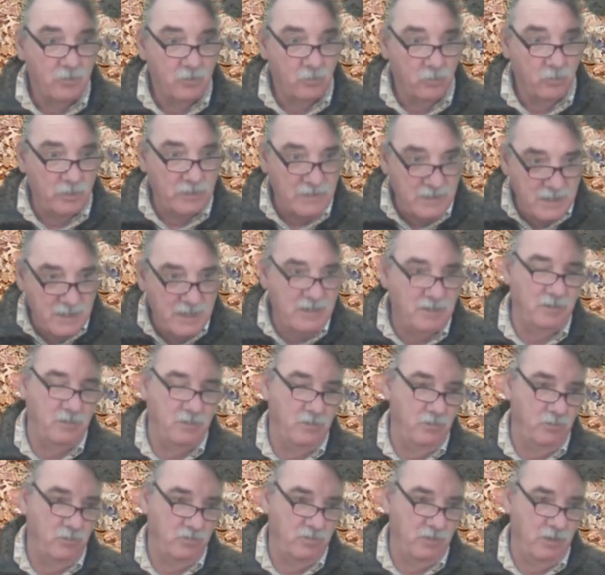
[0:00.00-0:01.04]
we need to
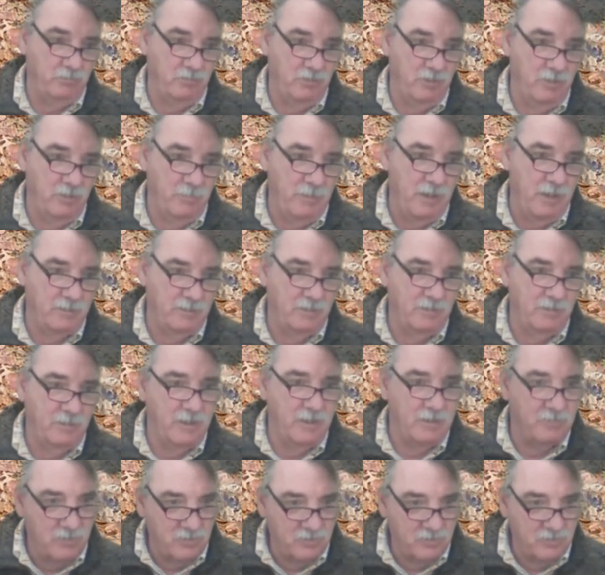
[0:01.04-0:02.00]
do something about the lead.